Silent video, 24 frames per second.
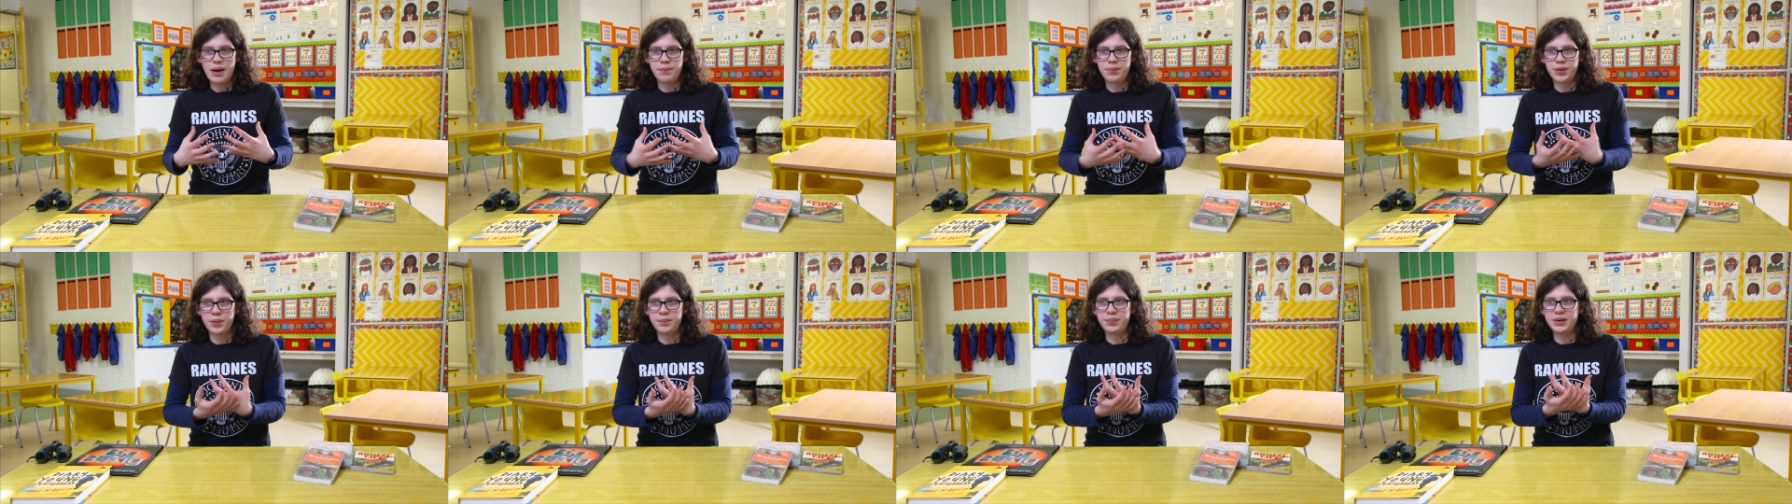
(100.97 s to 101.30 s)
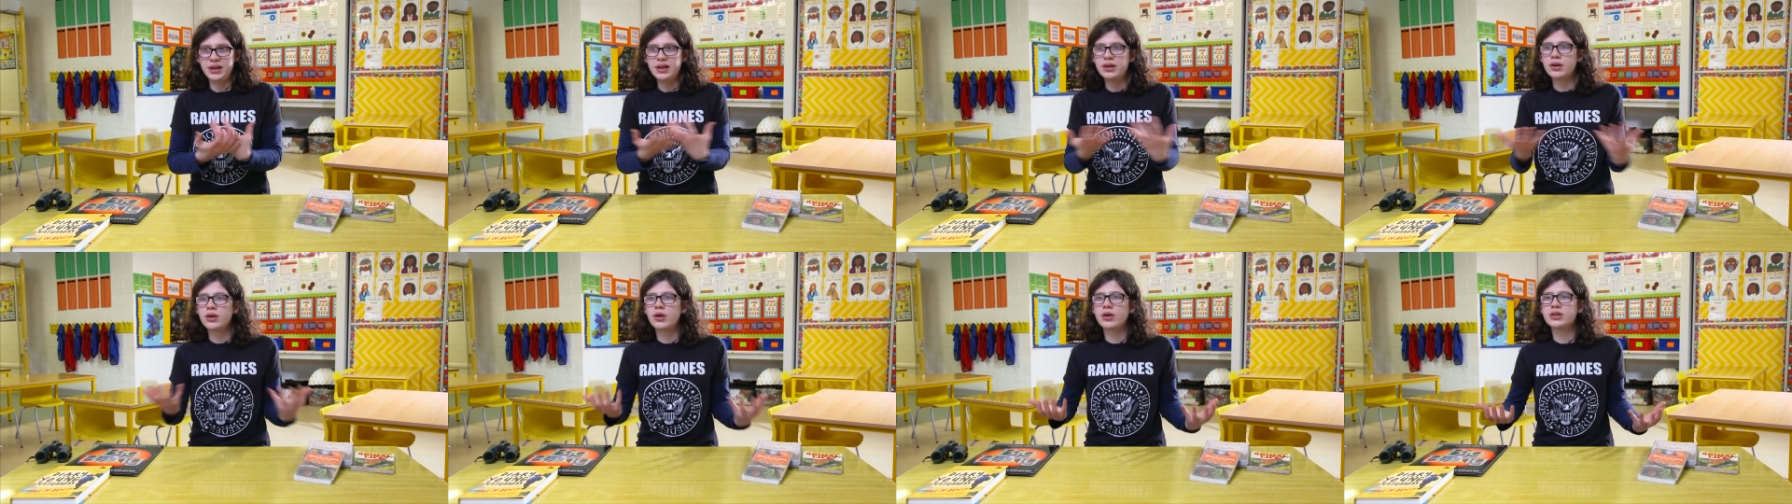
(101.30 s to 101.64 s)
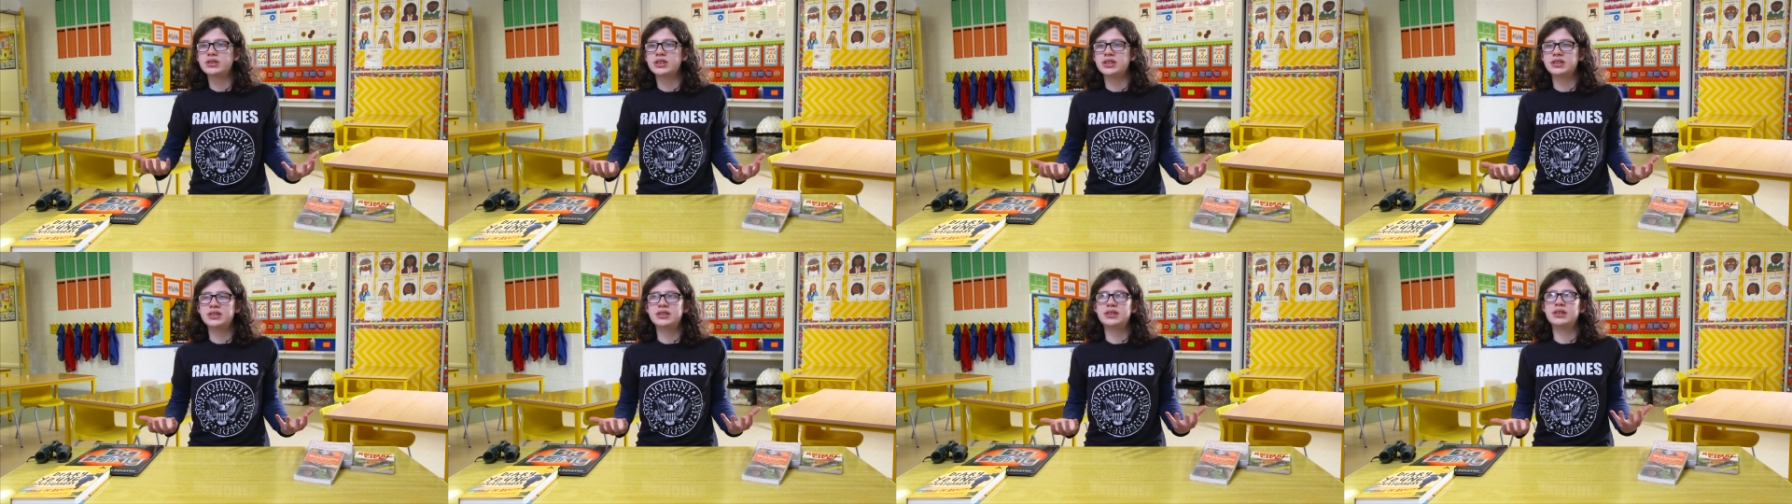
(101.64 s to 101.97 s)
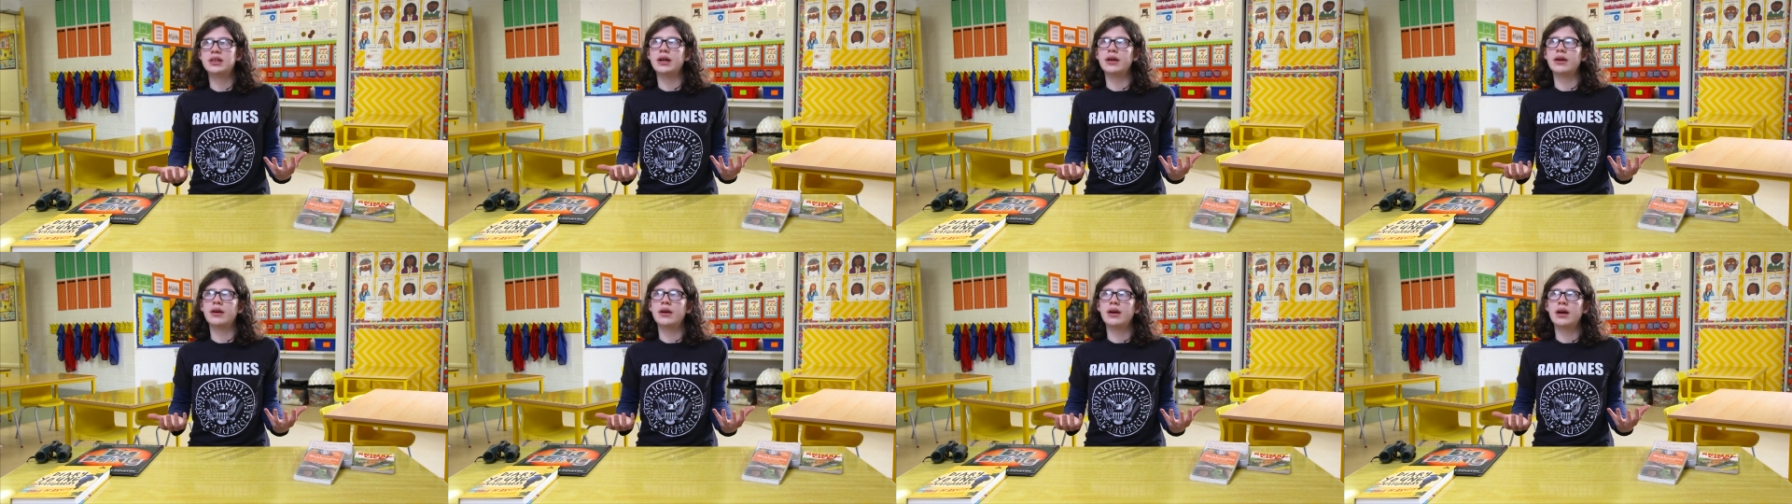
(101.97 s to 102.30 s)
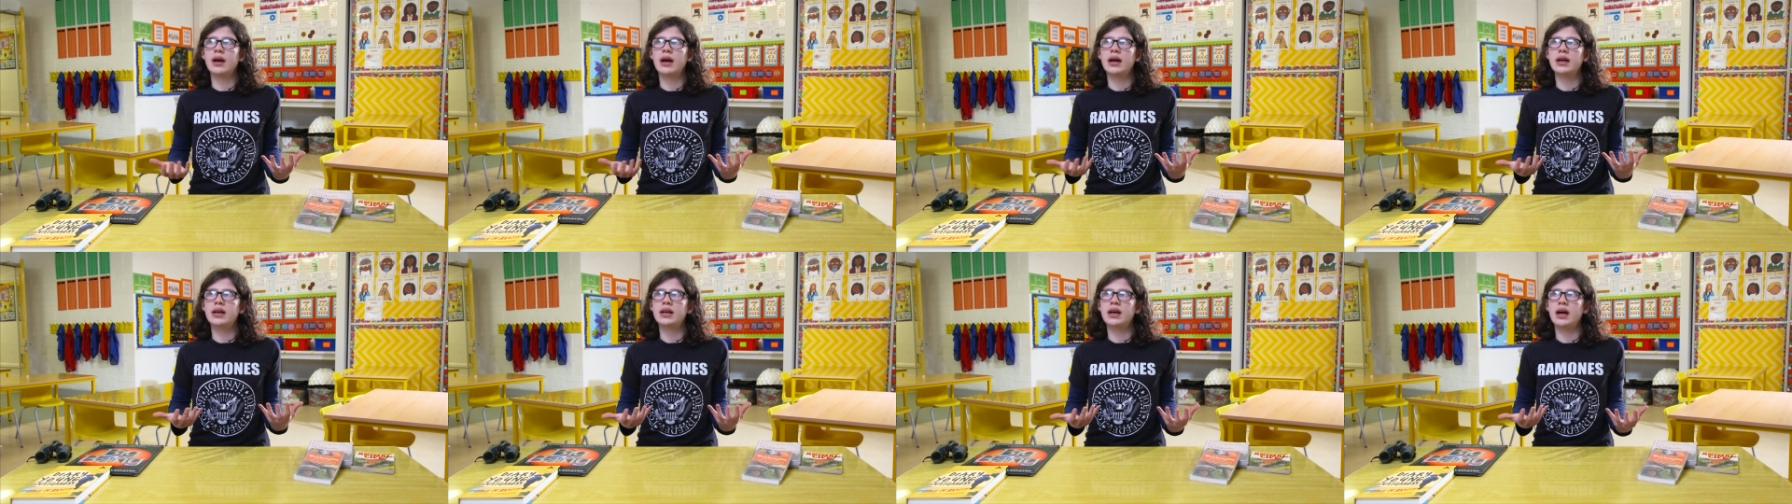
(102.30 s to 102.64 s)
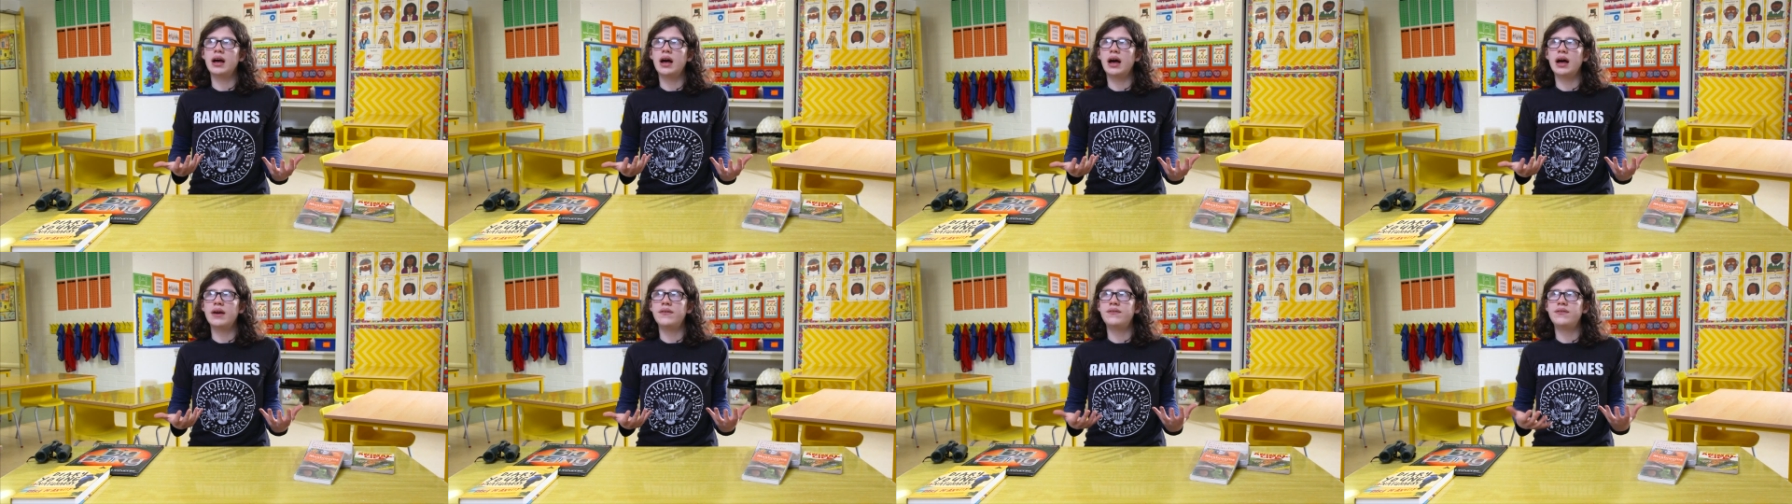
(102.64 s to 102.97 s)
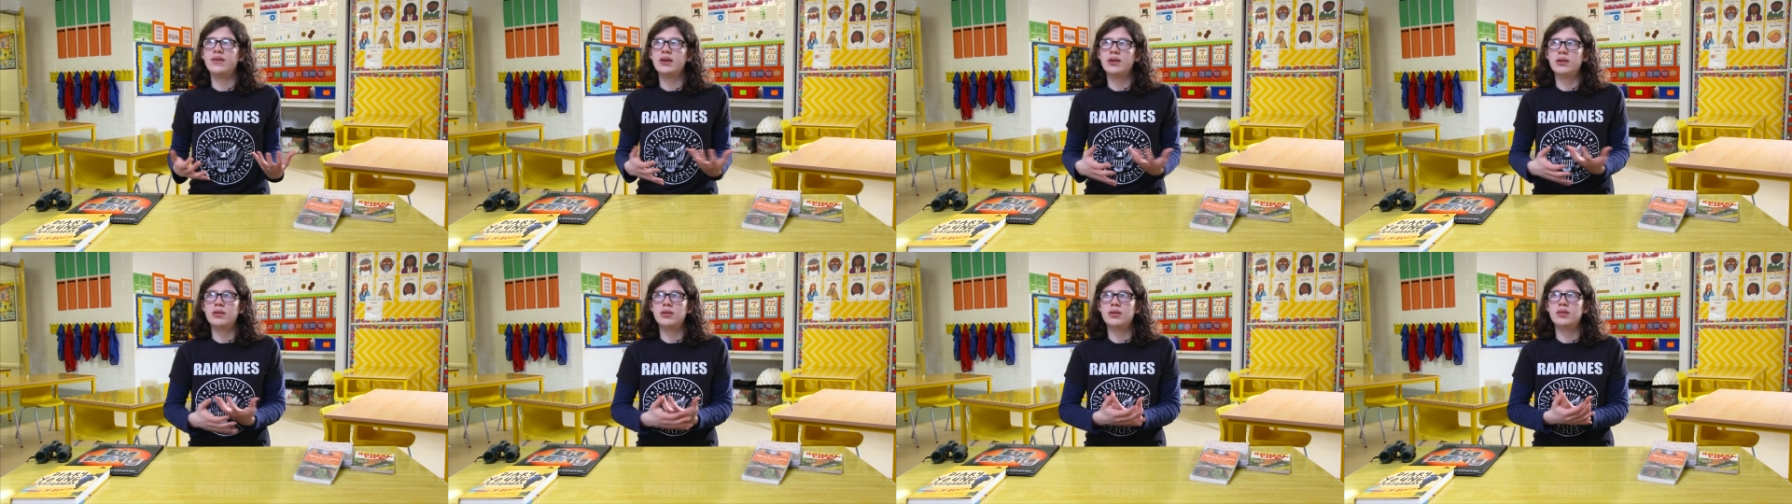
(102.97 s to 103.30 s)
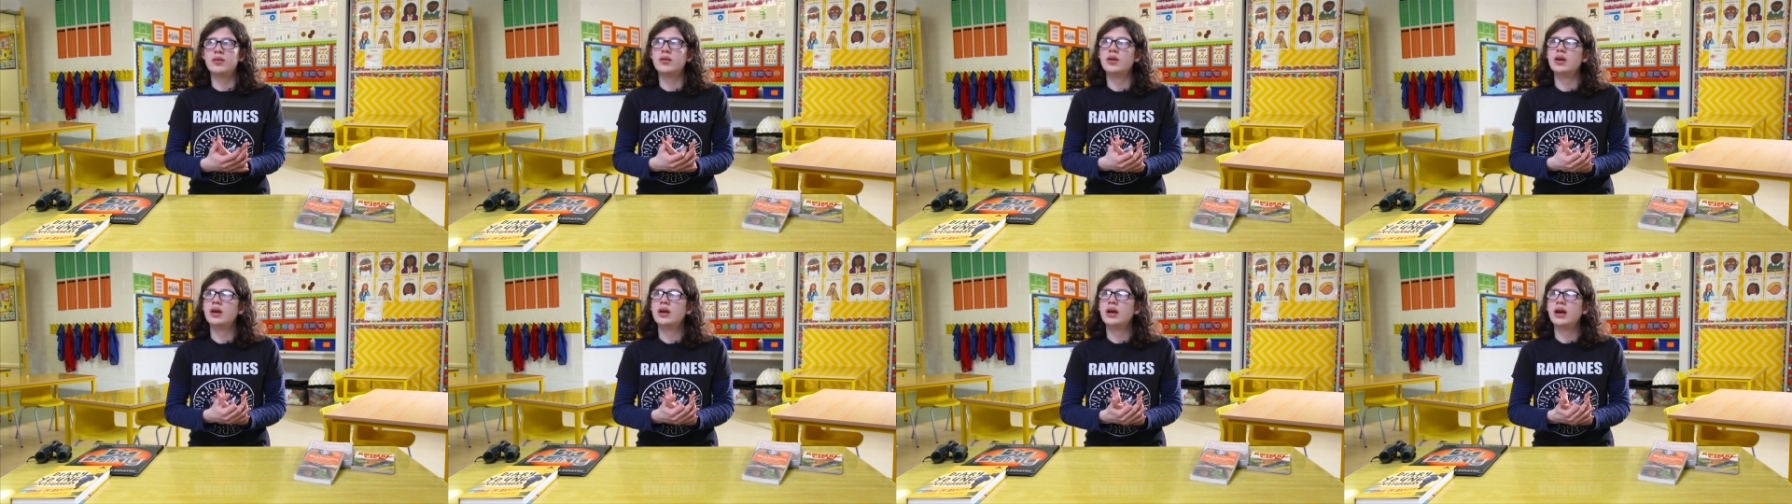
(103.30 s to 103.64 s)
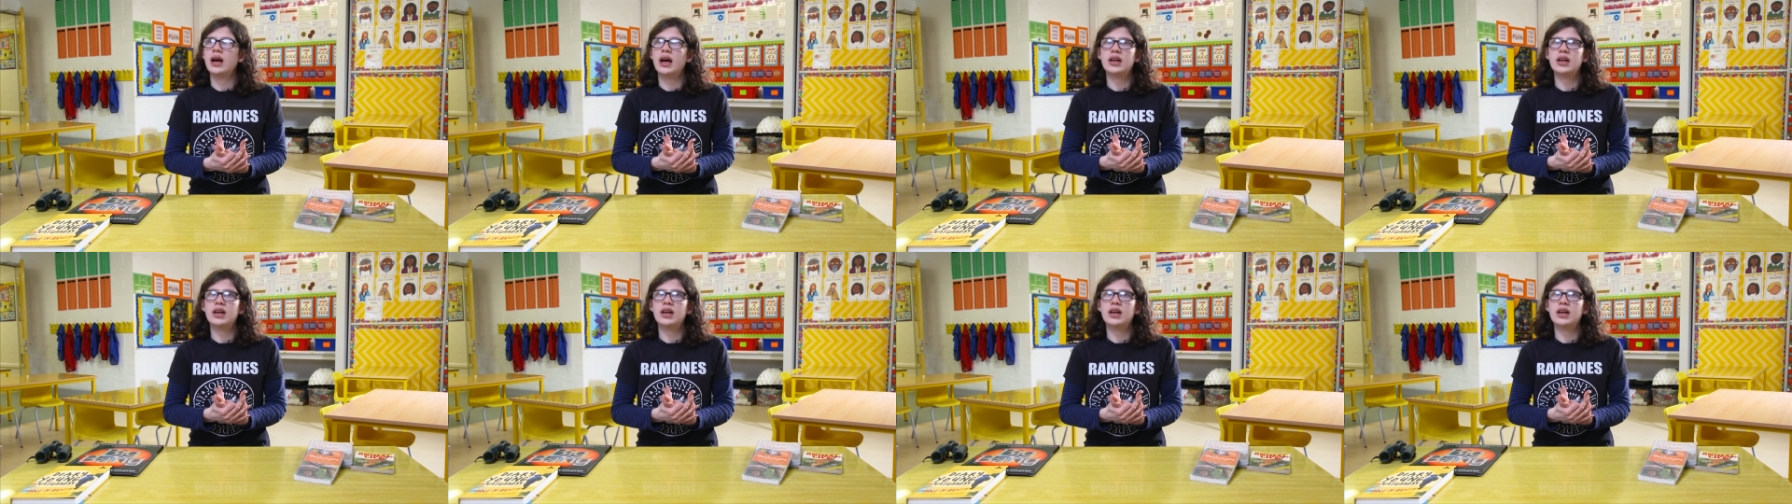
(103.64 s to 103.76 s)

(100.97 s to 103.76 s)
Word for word: But being autistic, I feel,